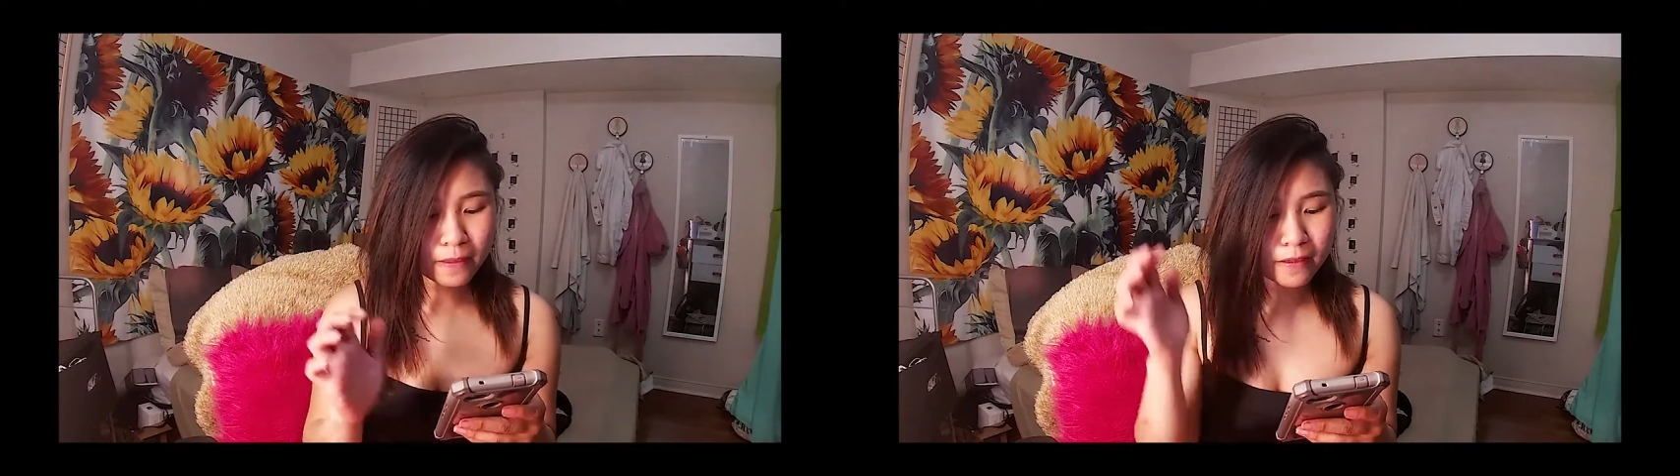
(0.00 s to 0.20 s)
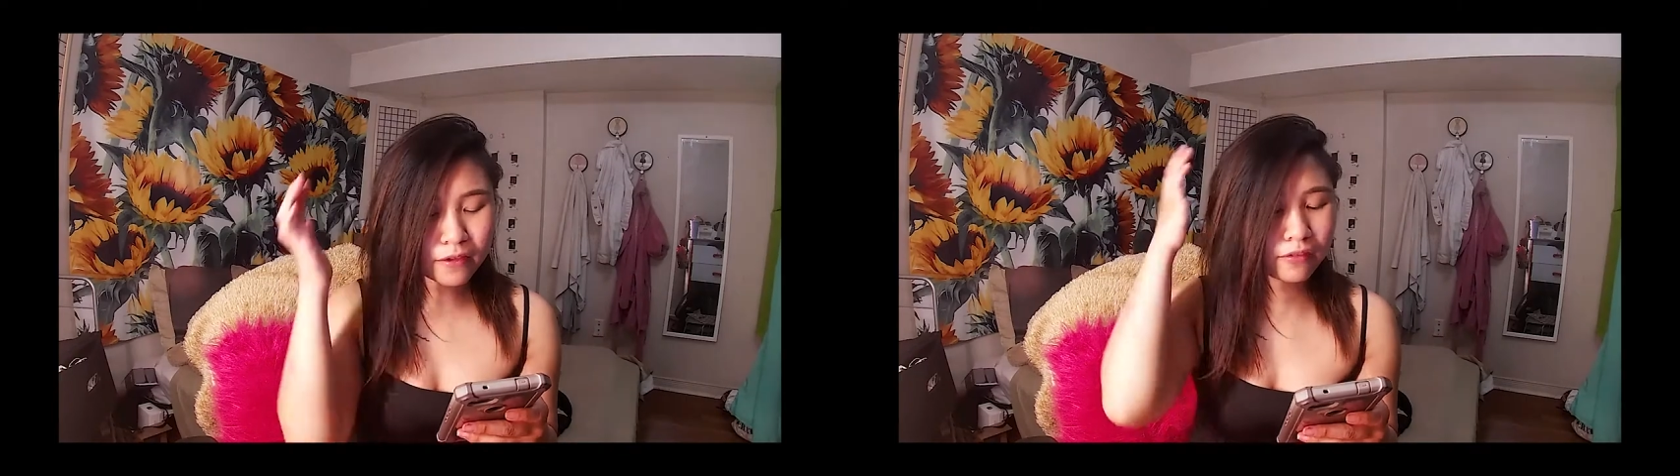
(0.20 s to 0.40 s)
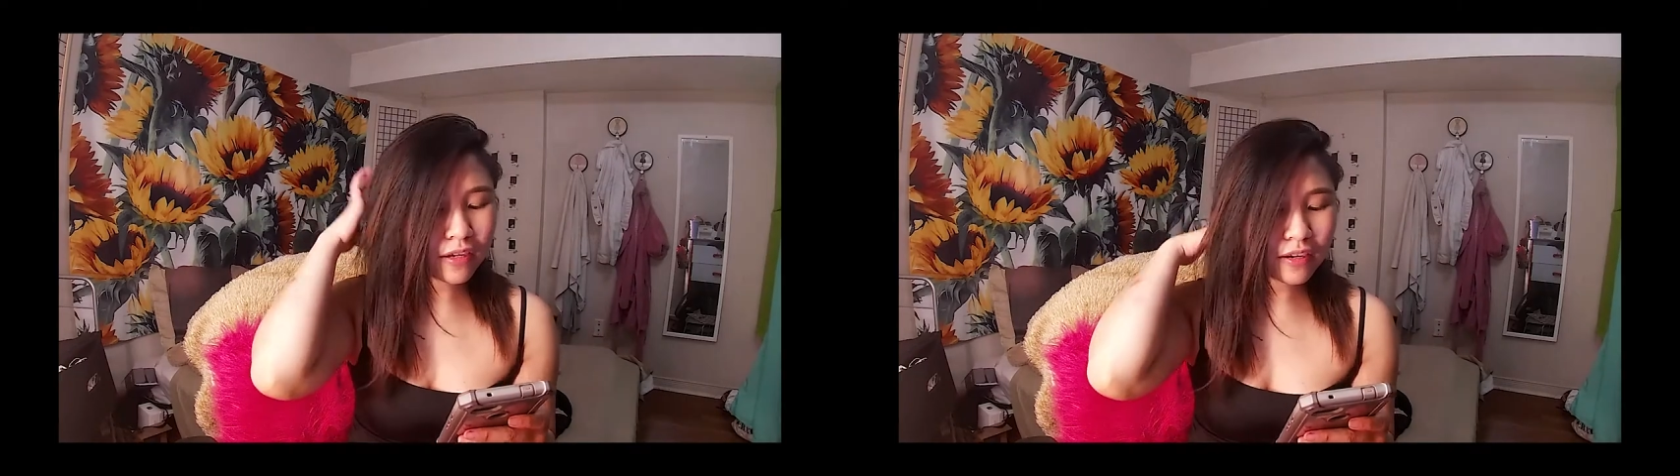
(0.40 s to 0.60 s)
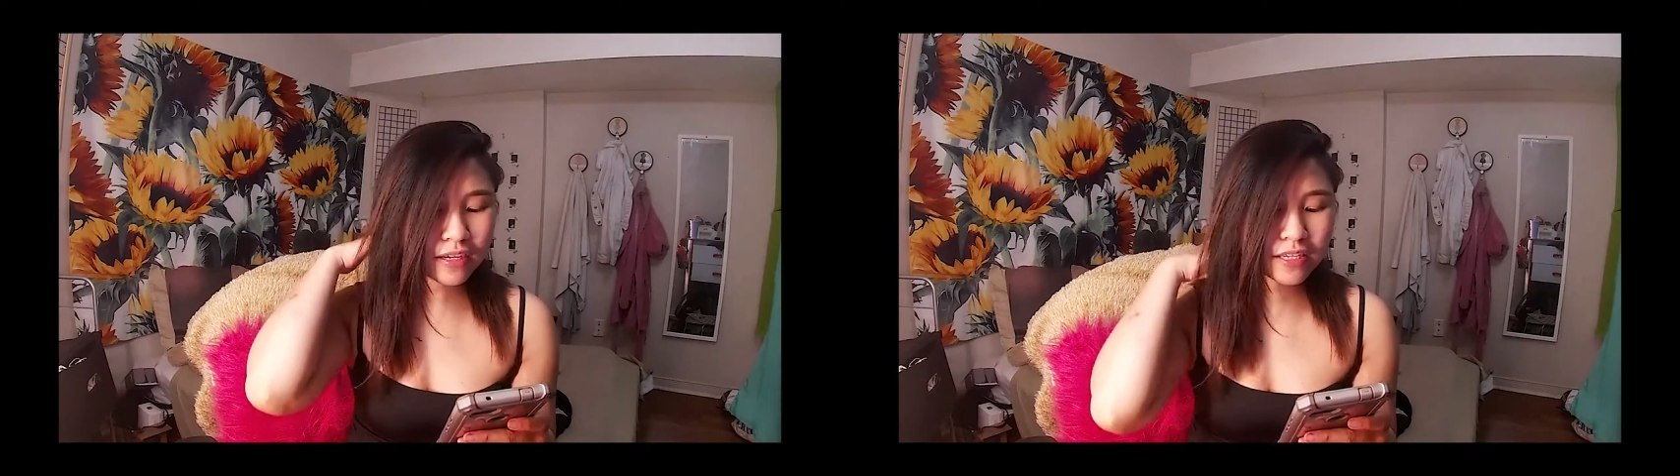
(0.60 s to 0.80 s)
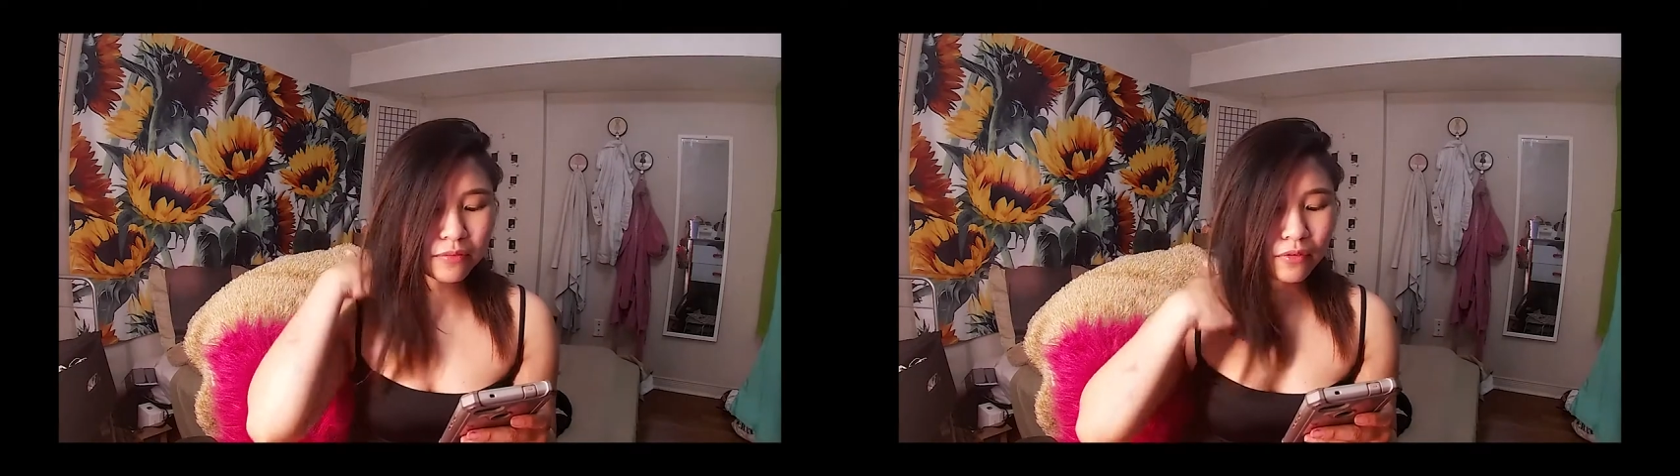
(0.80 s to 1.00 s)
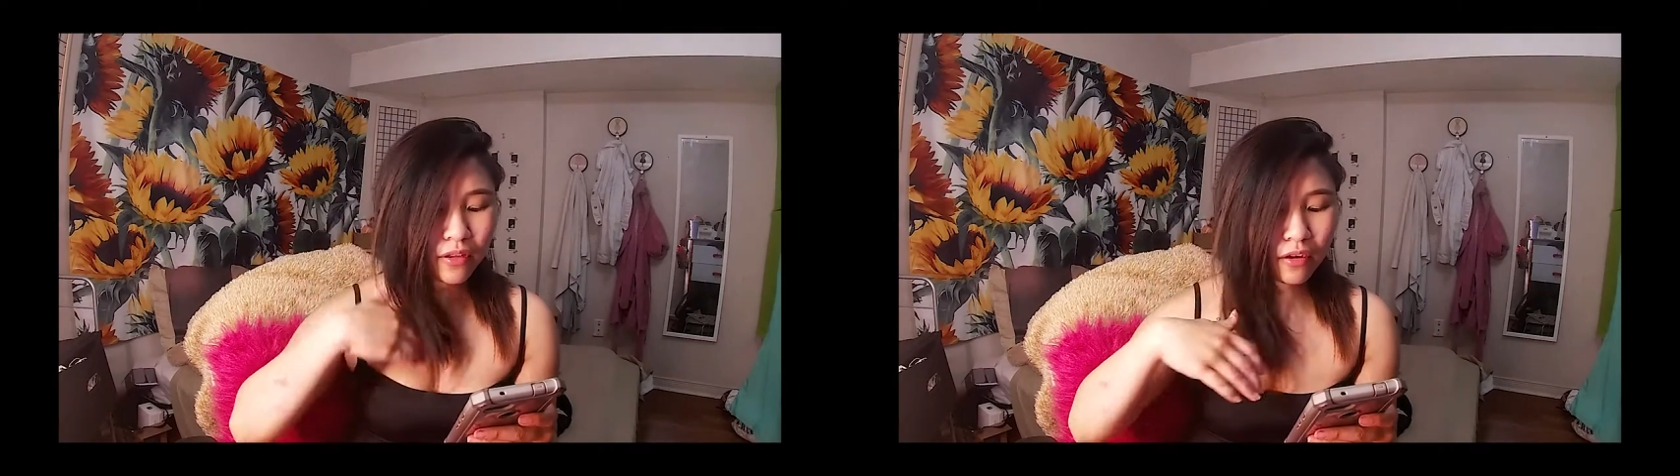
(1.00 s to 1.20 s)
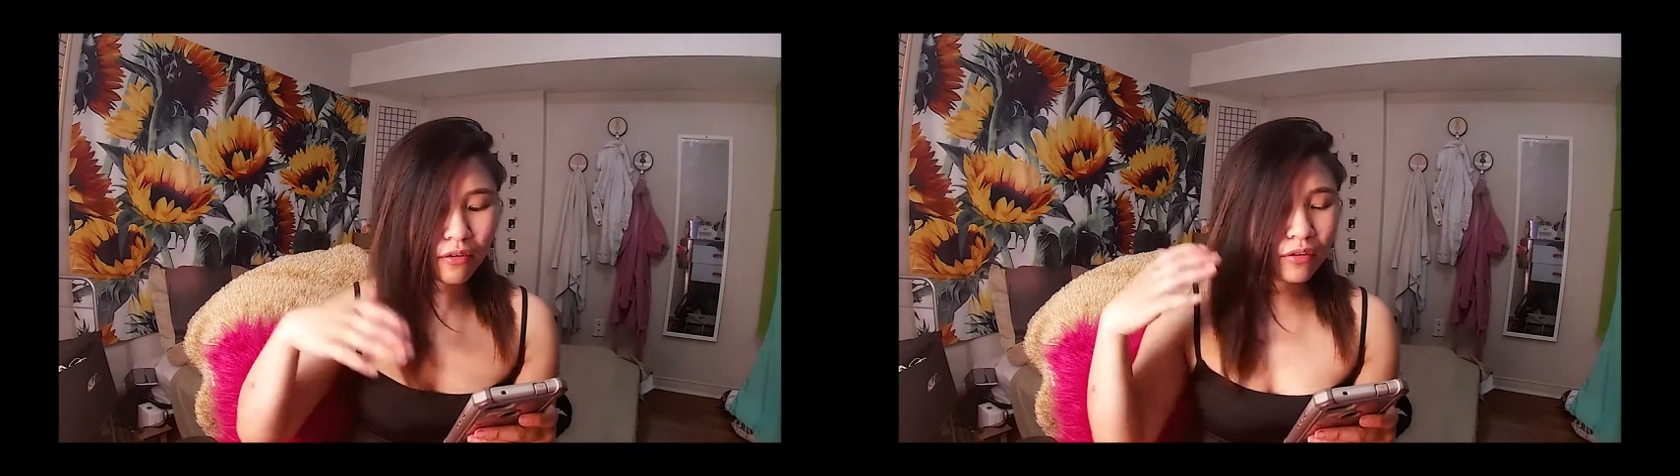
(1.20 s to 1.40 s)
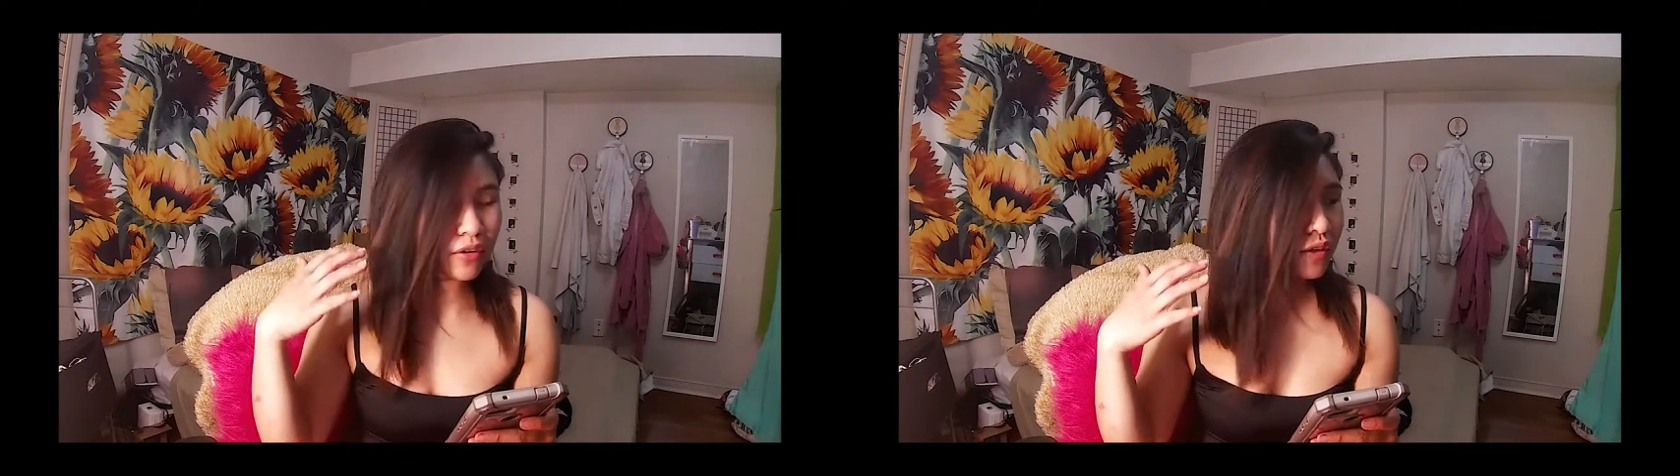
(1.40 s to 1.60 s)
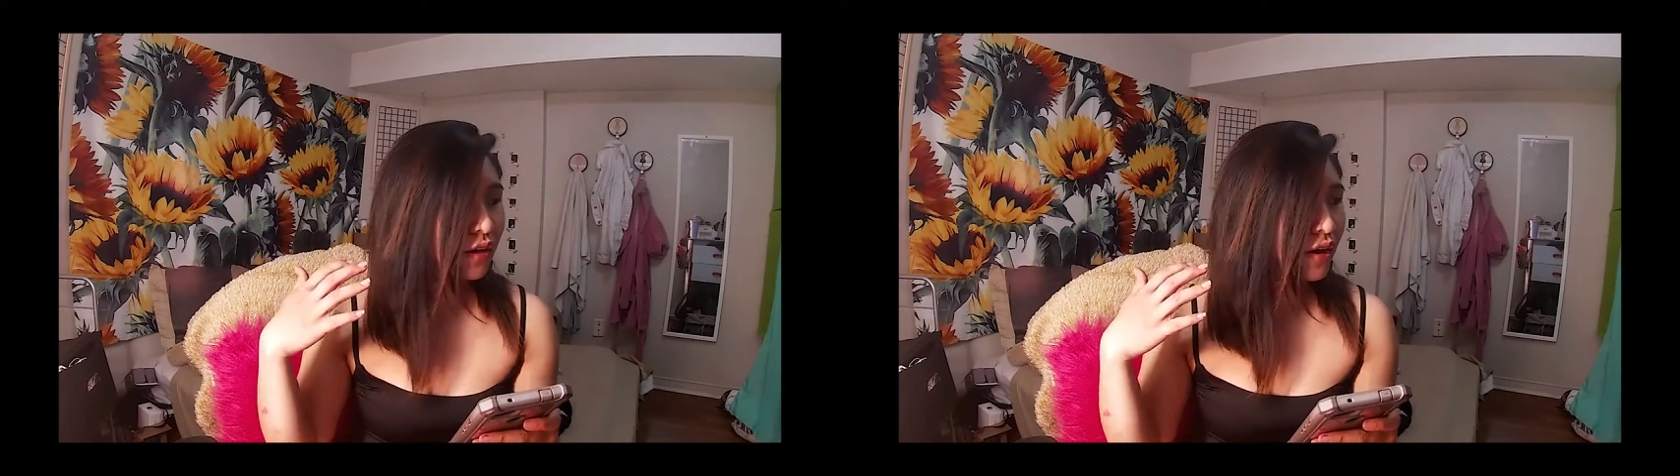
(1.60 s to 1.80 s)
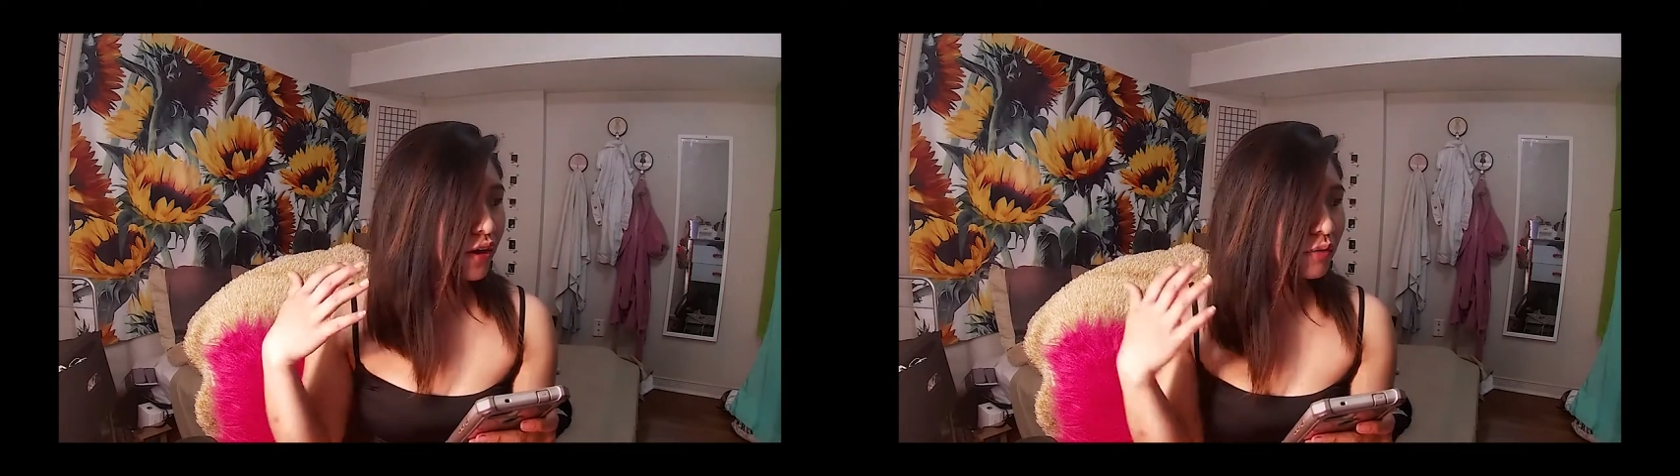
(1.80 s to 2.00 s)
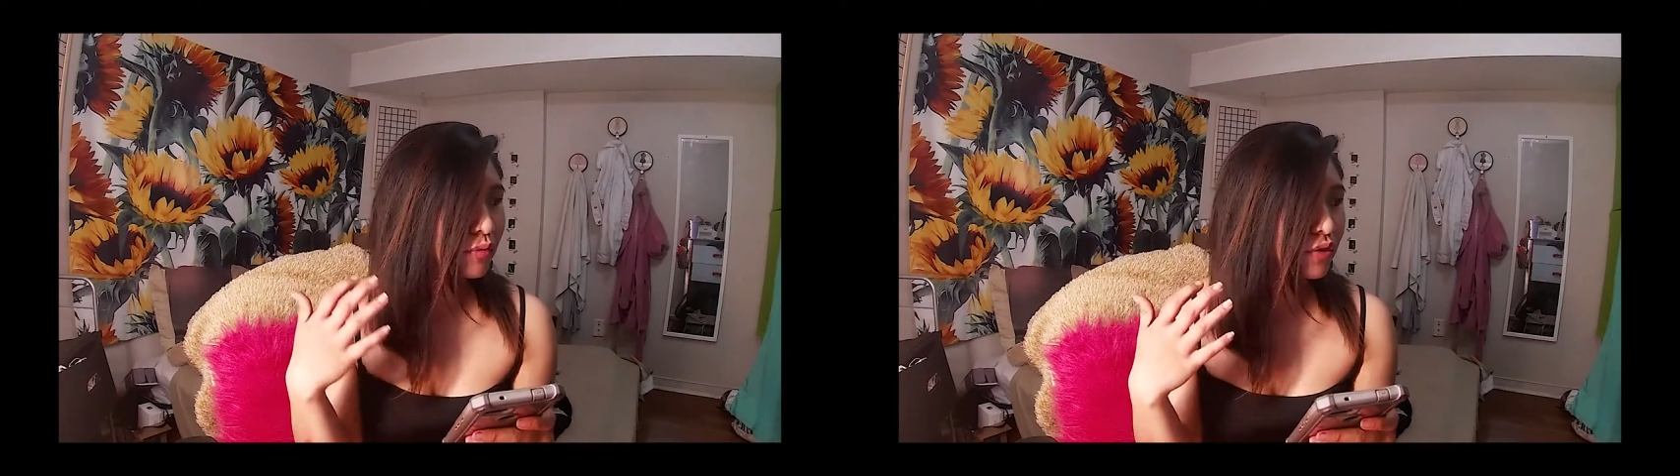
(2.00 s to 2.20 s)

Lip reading: yung the rest ng color ng hair